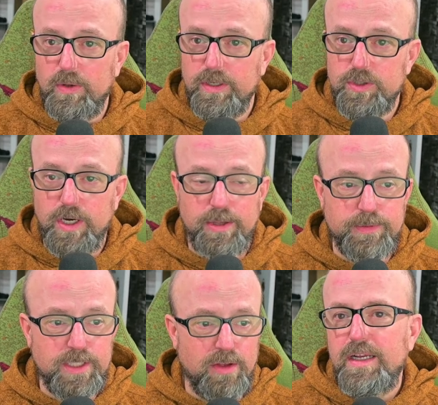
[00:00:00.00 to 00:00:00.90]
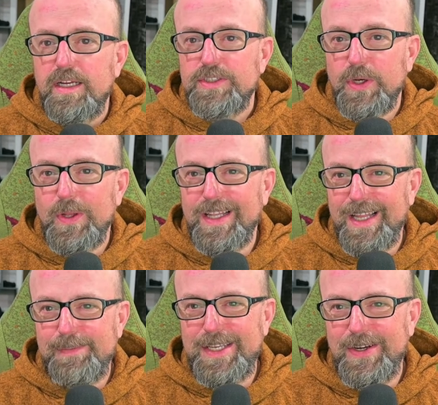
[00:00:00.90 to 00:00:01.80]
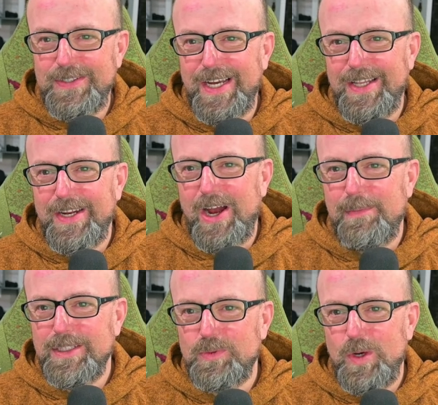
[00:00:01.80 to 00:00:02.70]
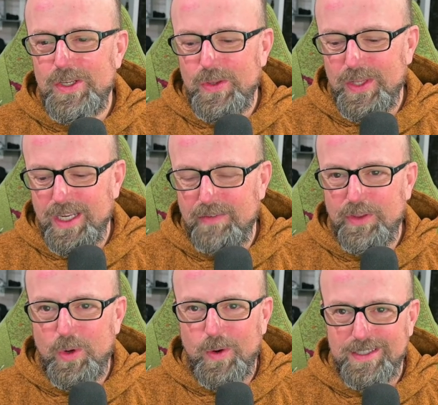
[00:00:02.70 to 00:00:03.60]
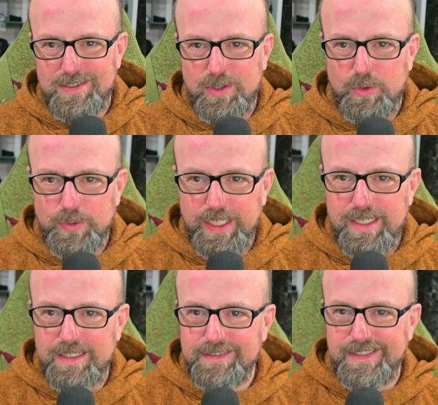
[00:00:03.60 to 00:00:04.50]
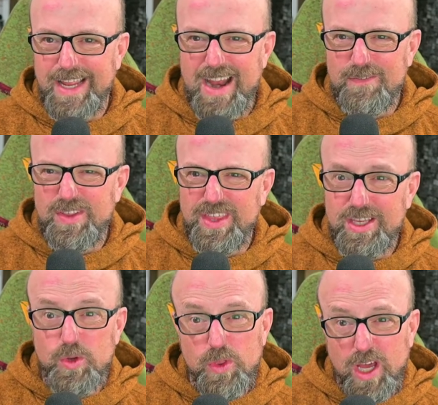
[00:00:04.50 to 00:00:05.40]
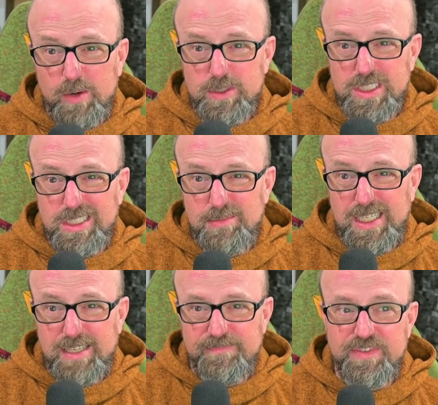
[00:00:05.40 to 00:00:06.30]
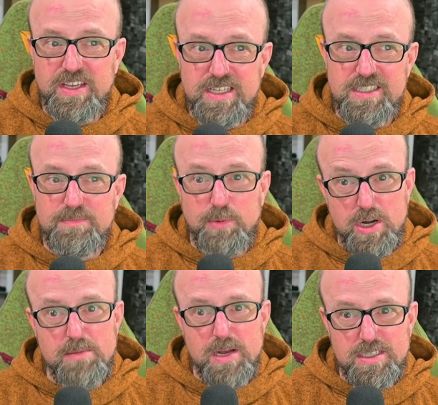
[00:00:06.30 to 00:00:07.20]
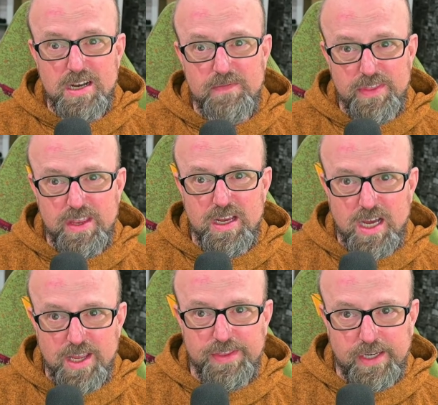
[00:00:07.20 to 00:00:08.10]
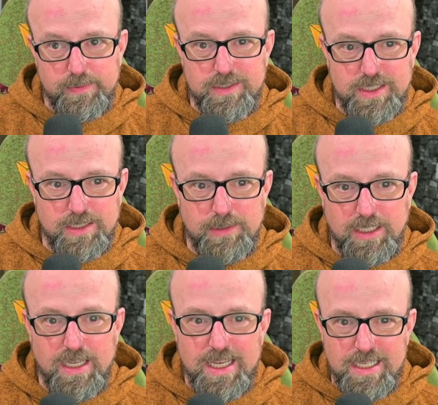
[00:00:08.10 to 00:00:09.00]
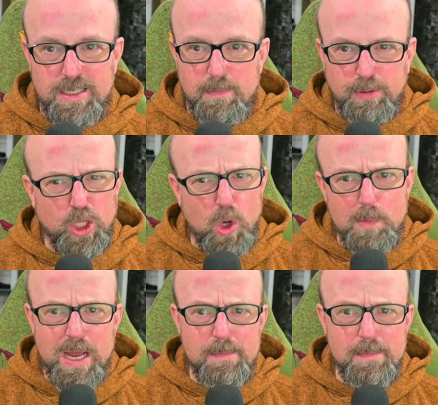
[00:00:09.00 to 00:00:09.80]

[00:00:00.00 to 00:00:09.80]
and try them yourself. So let me know down in the comments what you think of the Quest 3. Is it everything you thought it was going to be? It's pretty much everything I thought it was going to be. Did it blow my